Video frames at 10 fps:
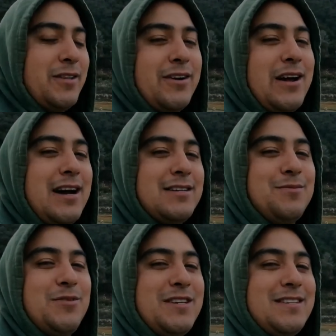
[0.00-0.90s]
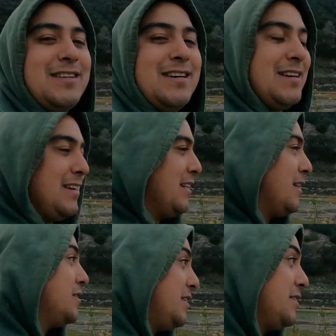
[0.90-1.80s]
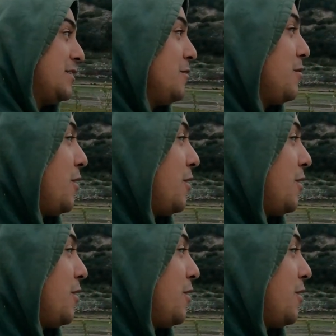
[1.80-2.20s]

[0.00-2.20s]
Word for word: there has been a decent